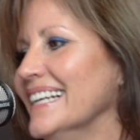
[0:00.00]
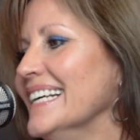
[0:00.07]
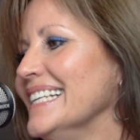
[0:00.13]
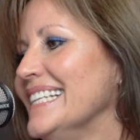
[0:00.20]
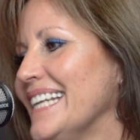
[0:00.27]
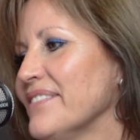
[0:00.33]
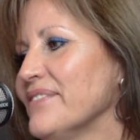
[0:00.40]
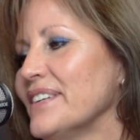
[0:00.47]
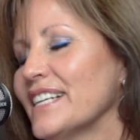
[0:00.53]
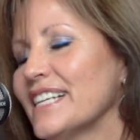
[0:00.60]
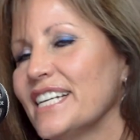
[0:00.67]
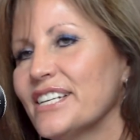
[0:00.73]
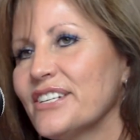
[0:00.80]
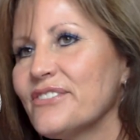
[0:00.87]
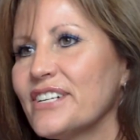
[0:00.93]

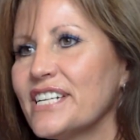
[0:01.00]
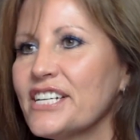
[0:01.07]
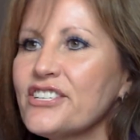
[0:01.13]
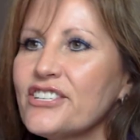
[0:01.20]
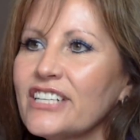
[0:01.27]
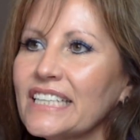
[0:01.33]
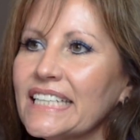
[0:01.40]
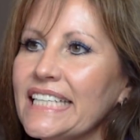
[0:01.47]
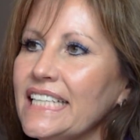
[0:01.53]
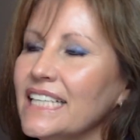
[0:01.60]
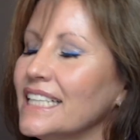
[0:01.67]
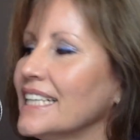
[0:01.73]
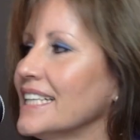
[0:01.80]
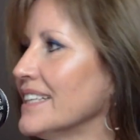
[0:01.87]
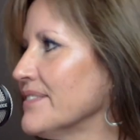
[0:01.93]
Definitely a traditional
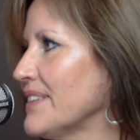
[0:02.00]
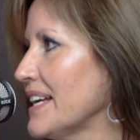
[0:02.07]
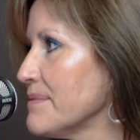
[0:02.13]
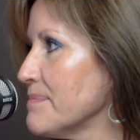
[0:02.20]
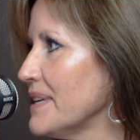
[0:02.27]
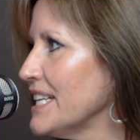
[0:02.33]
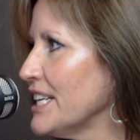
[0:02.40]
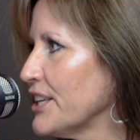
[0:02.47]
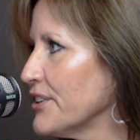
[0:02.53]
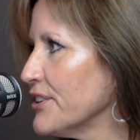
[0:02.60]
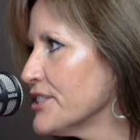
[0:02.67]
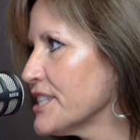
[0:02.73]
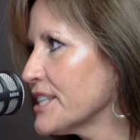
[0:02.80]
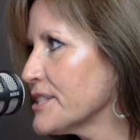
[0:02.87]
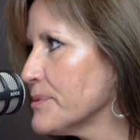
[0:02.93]
healer. I've had many
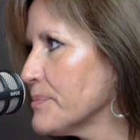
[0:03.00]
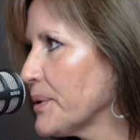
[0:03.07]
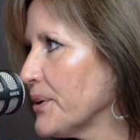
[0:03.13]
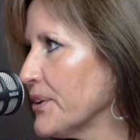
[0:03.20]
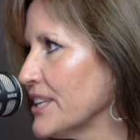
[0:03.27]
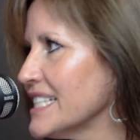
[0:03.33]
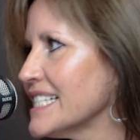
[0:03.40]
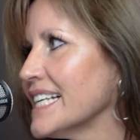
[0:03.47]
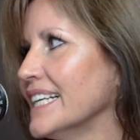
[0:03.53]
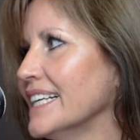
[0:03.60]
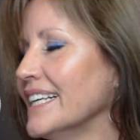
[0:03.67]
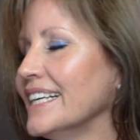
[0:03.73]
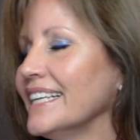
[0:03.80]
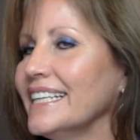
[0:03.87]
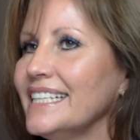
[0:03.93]
years experience
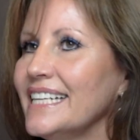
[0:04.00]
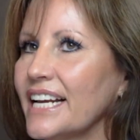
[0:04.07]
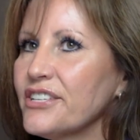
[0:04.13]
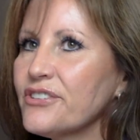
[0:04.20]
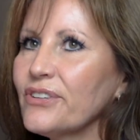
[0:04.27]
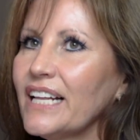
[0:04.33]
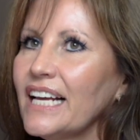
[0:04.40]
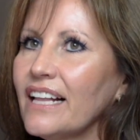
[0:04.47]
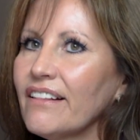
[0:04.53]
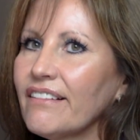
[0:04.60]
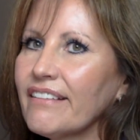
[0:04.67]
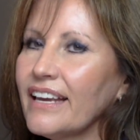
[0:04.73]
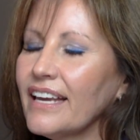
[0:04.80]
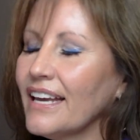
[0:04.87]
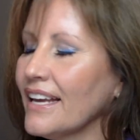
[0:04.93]
in natural
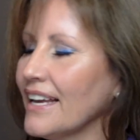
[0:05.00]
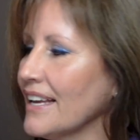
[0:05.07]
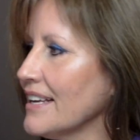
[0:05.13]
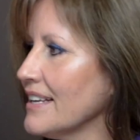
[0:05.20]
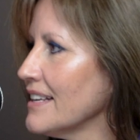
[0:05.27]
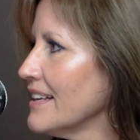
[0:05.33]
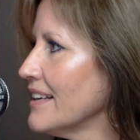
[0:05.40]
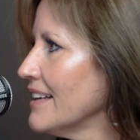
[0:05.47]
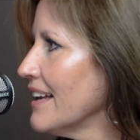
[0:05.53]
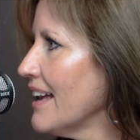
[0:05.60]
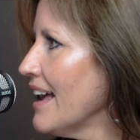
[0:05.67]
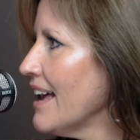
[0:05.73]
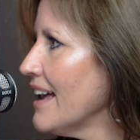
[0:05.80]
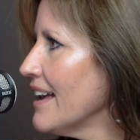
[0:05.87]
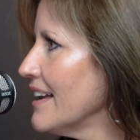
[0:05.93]
health care
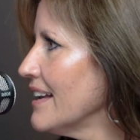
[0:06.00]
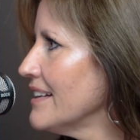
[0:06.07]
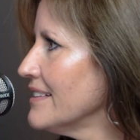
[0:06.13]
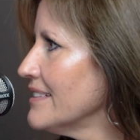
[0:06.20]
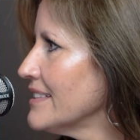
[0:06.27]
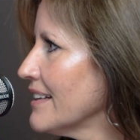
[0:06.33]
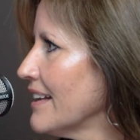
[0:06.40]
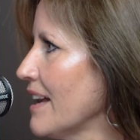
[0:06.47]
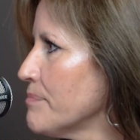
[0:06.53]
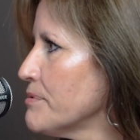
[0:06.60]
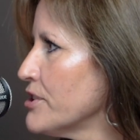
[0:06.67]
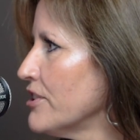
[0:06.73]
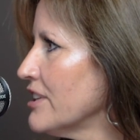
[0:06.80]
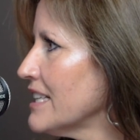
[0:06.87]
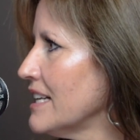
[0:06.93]
and
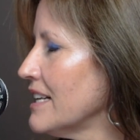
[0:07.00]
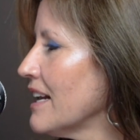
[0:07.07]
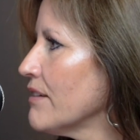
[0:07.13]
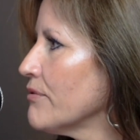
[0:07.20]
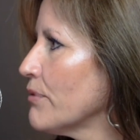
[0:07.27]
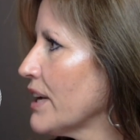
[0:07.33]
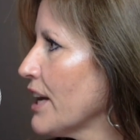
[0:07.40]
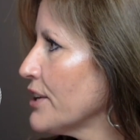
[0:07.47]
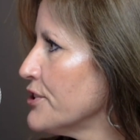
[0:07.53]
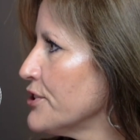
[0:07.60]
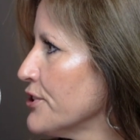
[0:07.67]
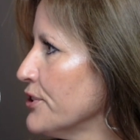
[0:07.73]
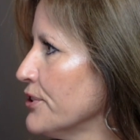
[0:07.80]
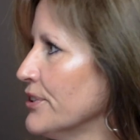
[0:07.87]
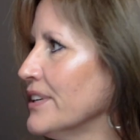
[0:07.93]
absolutely love what I
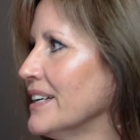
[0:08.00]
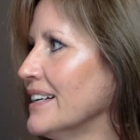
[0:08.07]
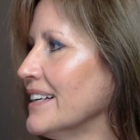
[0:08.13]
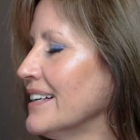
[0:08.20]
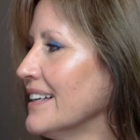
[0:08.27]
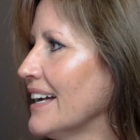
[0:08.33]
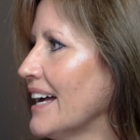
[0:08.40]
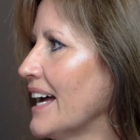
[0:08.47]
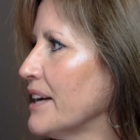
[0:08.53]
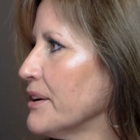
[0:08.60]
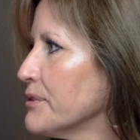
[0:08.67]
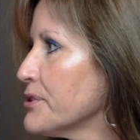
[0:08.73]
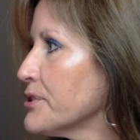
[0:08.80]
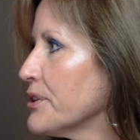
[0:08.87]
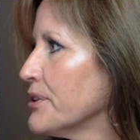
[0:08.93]
do. I
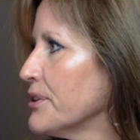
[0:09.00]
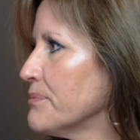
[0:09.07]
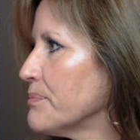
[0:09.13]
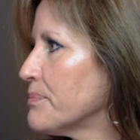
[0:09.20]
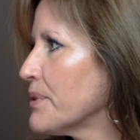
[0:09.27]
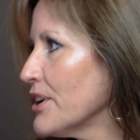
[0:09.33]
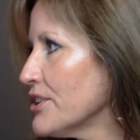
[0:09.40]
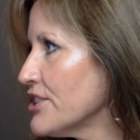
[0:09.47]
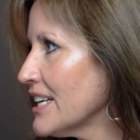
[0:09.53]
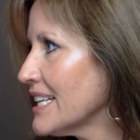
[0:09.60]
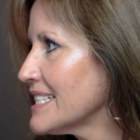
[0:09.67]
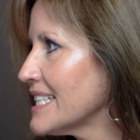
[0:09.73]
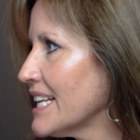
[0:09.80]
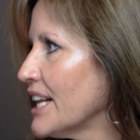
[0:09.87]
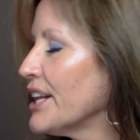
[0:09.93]
also
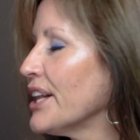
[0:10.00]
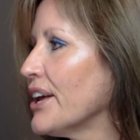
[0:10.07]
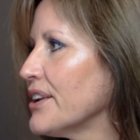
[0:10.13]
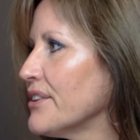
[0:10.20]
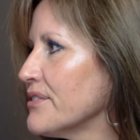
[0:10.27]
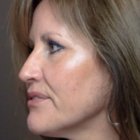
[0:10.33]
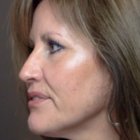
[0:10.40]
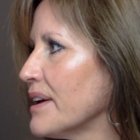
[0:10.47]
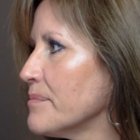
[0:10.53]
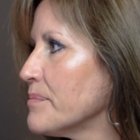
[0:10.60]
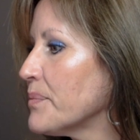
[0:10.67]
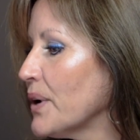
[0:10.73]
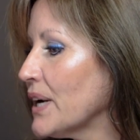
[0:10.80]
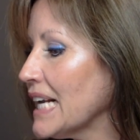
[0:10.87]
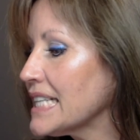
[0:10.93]
project a lot of
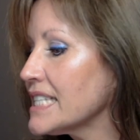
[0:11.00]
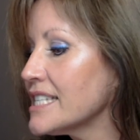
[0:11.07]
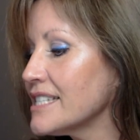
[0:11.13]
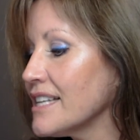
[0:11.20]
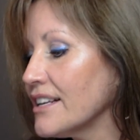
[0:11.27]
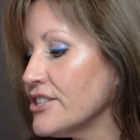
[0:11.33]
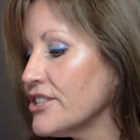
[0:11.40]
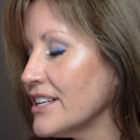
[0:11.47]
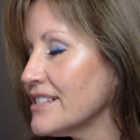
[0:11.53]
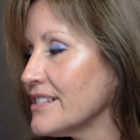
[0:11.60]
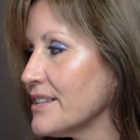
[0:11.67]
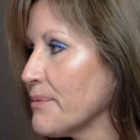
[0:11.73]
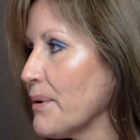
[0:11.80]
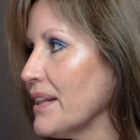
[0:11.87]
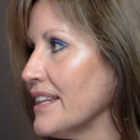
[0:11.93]
products such as
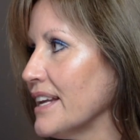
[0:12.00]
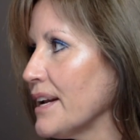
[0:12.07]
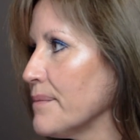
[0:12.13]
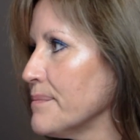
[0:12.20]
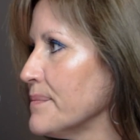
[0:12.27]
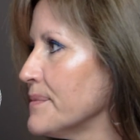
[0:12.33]
the one that I'm